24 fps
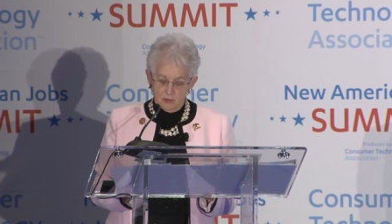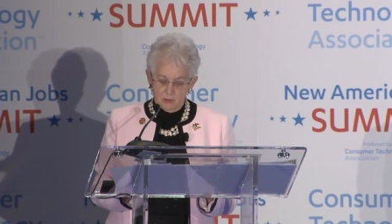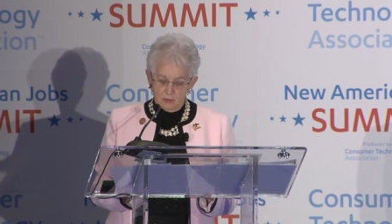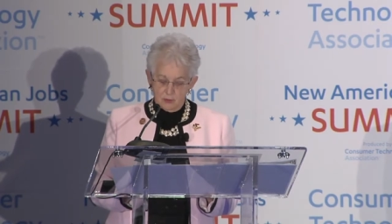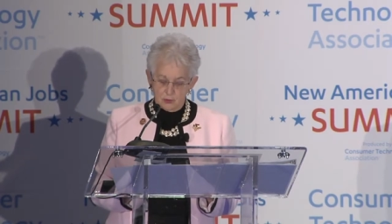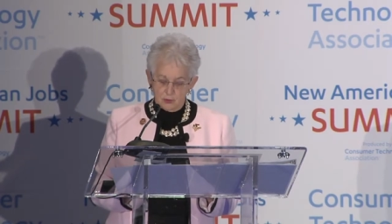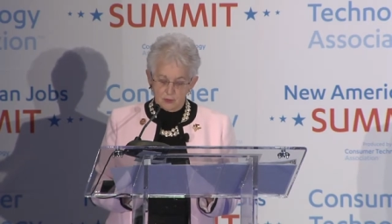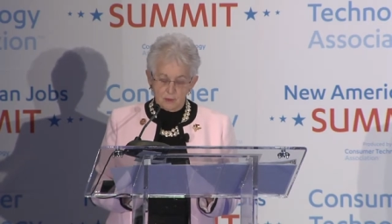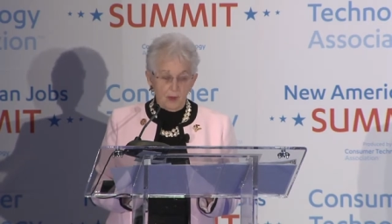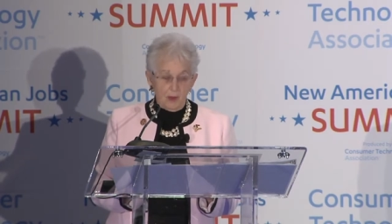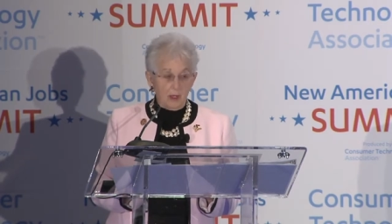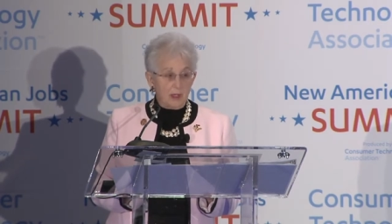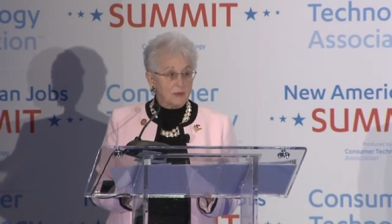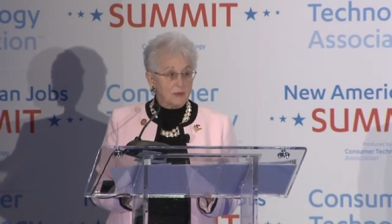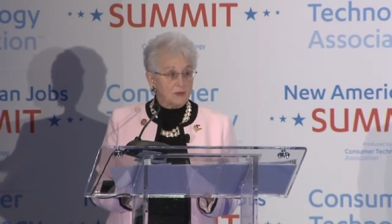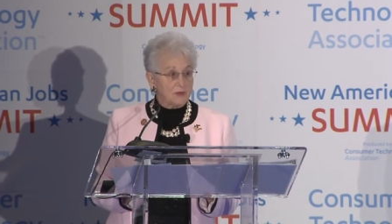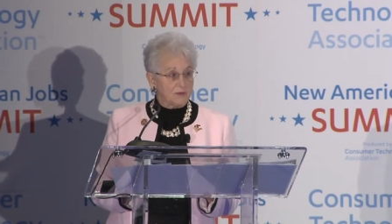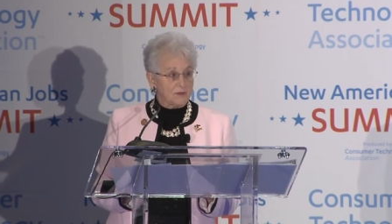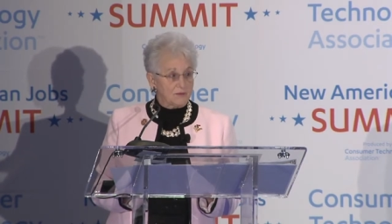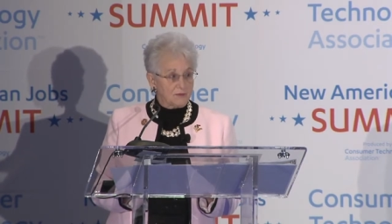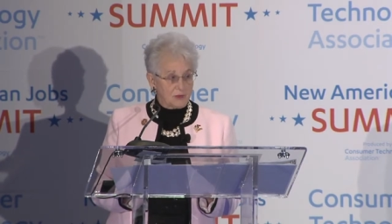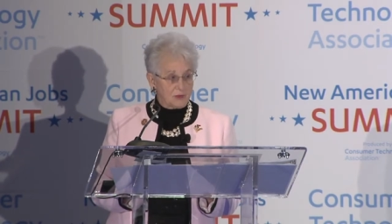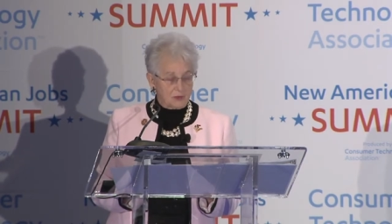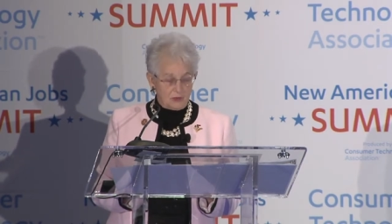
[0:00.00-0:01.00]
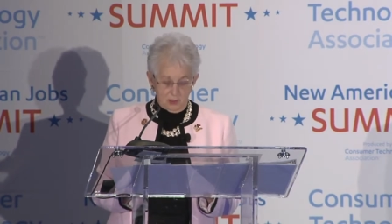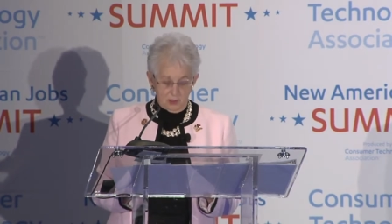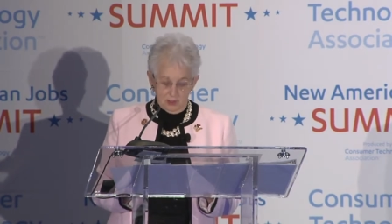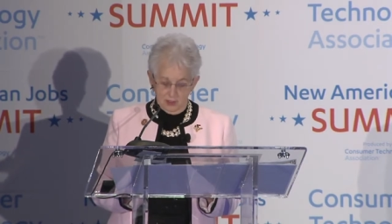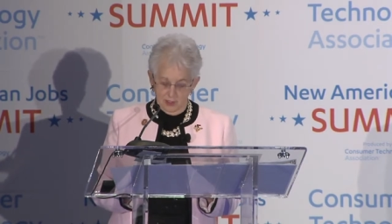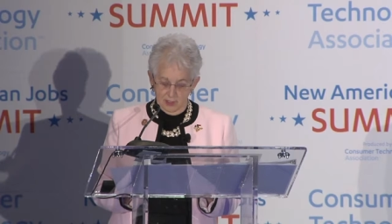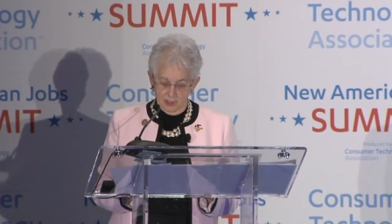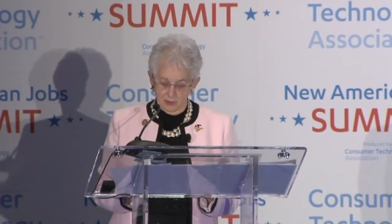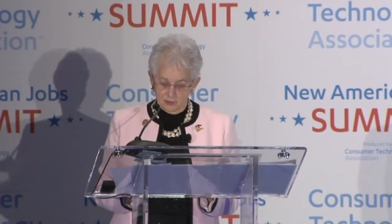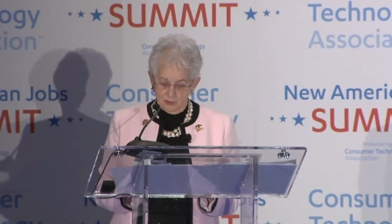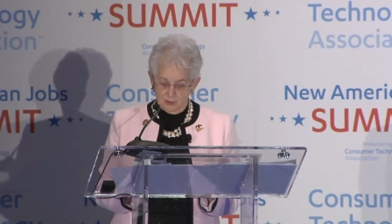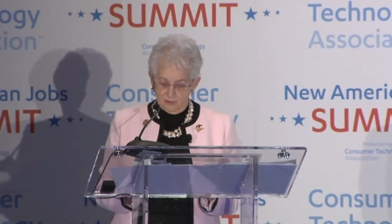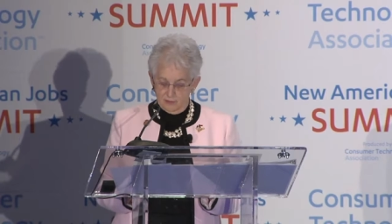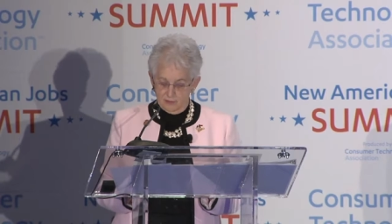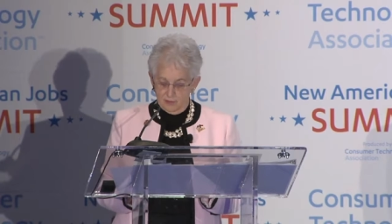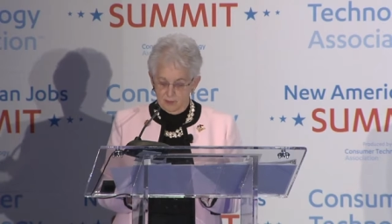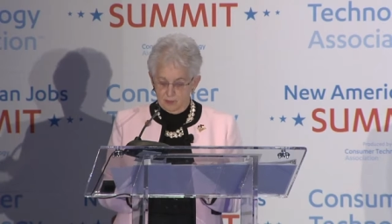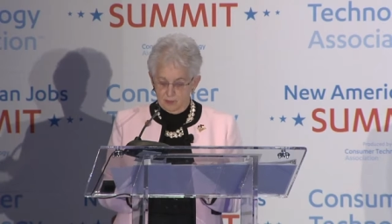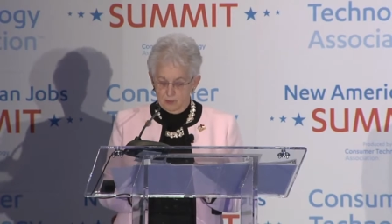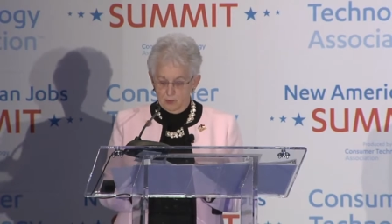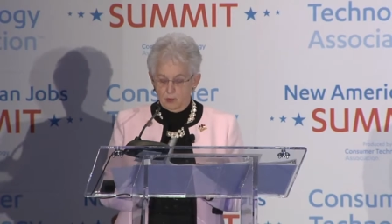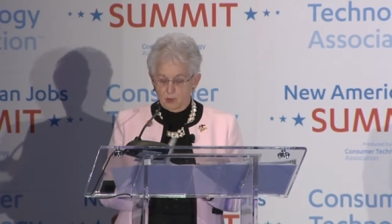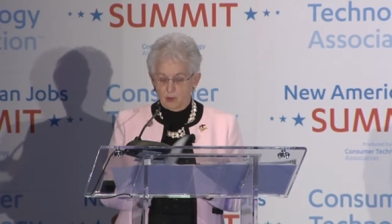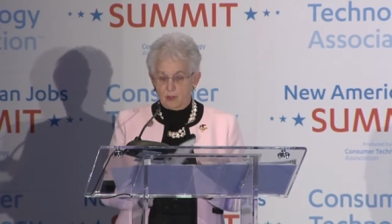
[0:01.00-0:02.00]
responsive to the needs of
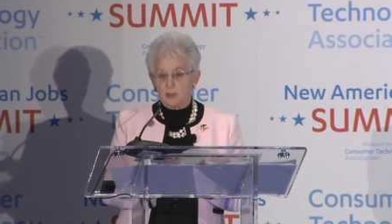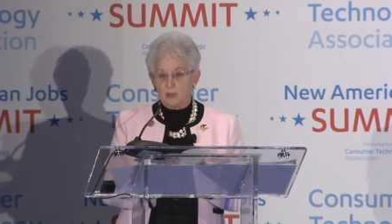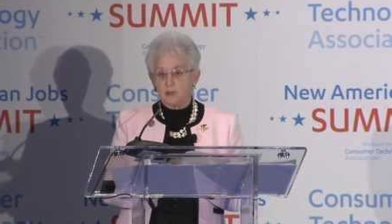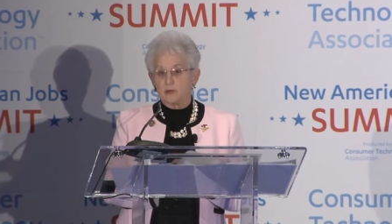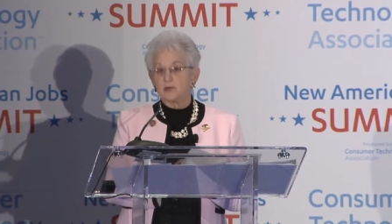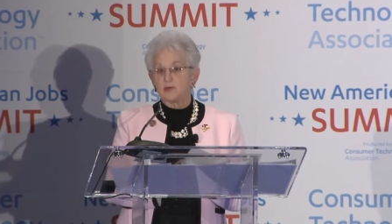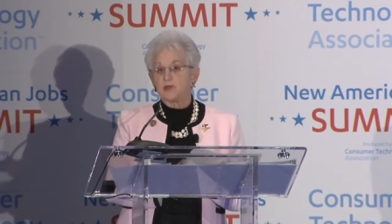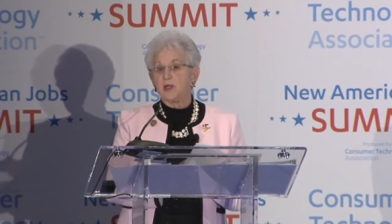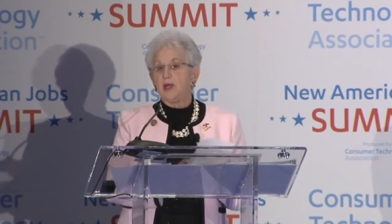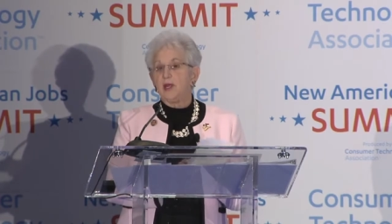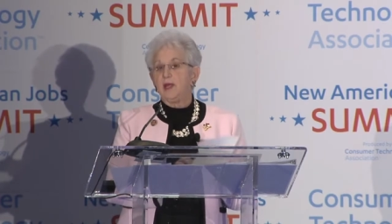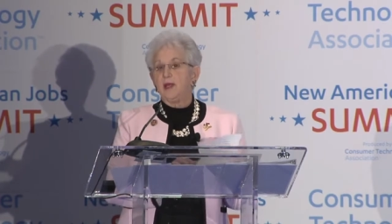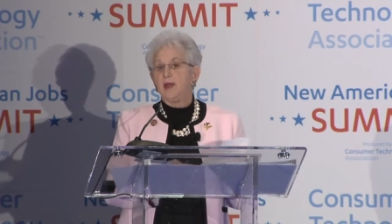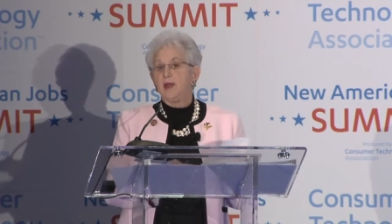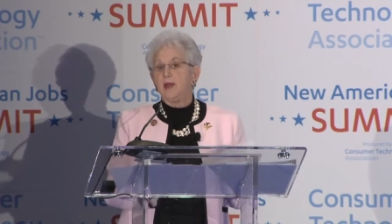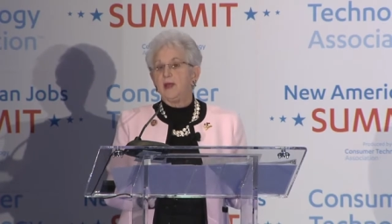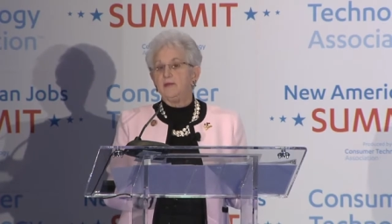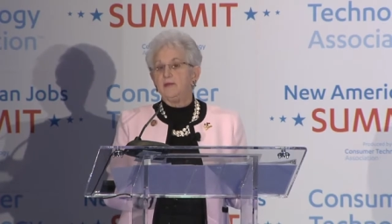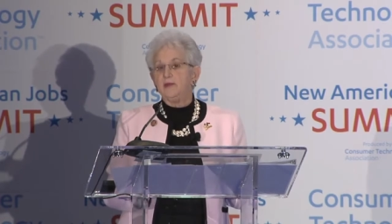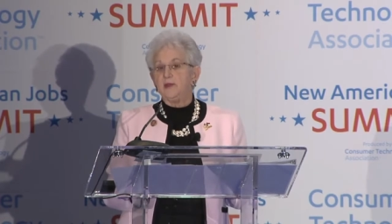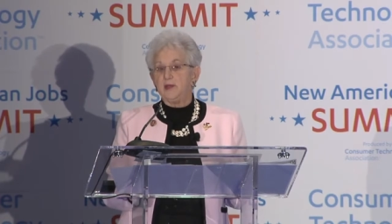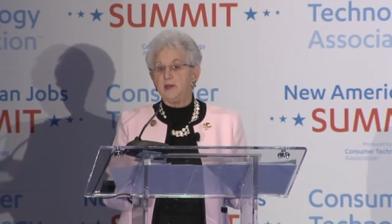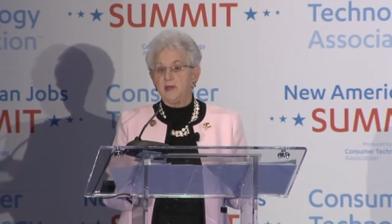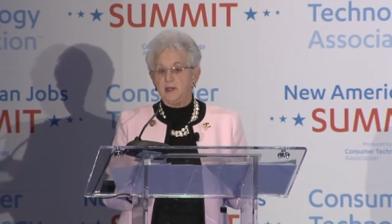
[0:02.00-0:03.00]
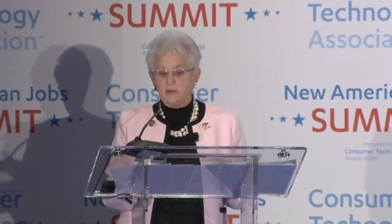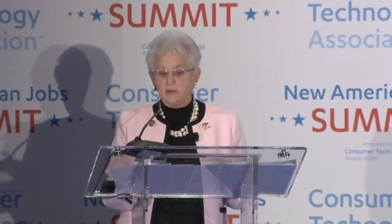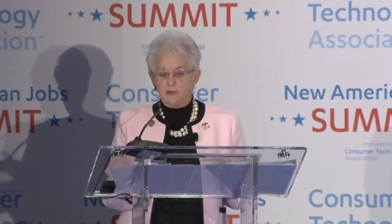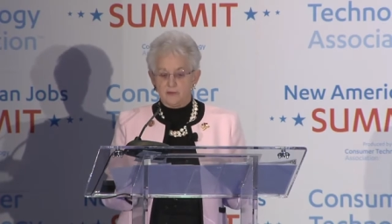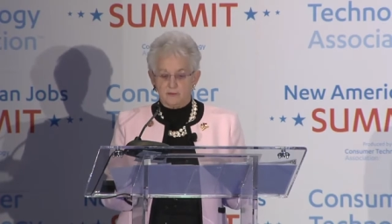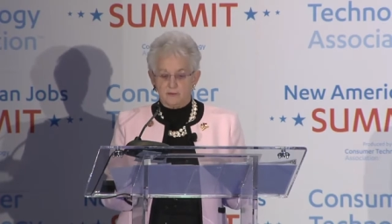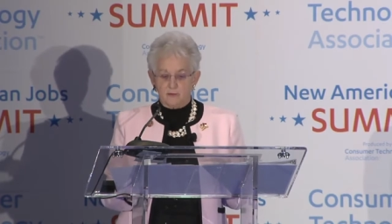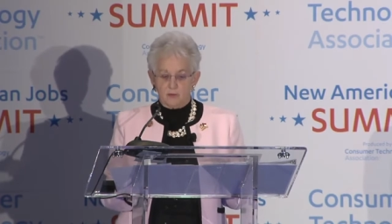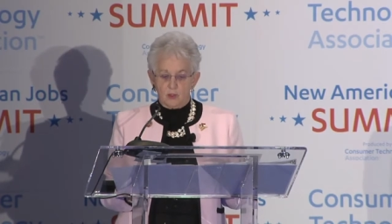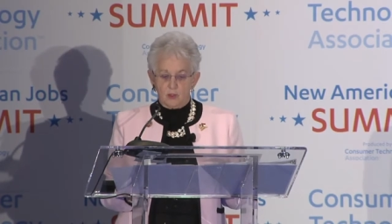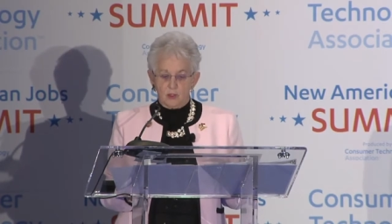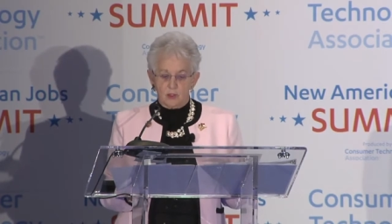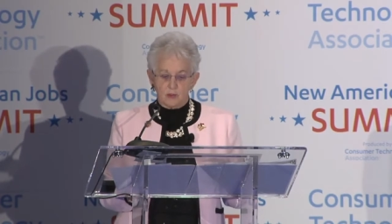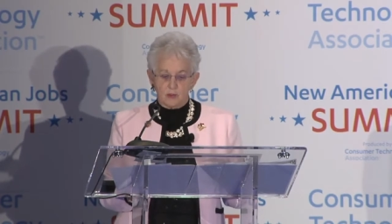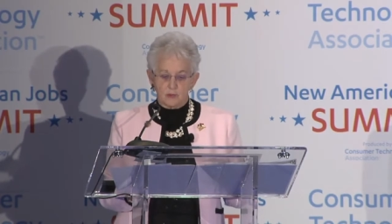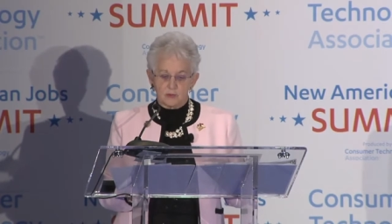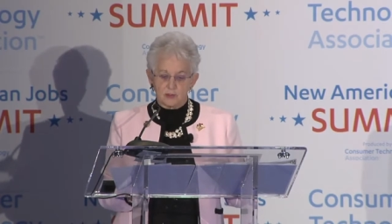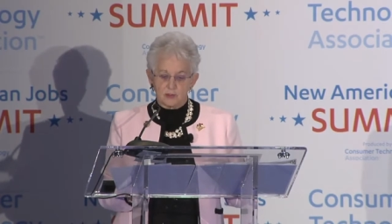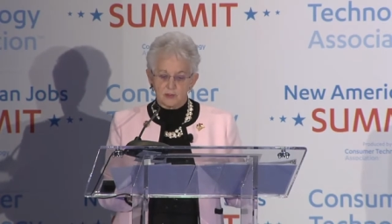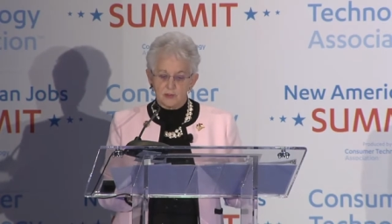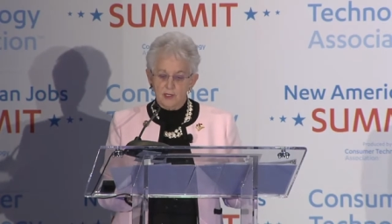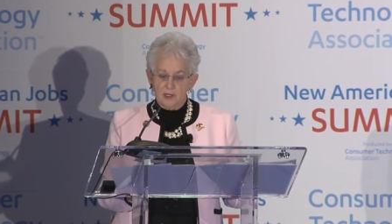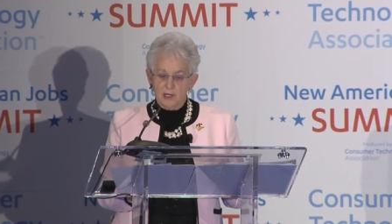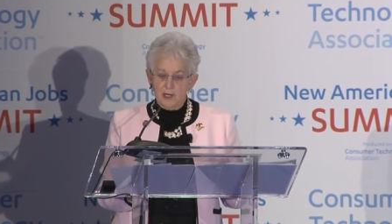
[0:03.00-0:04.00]
employers and the needs of workers.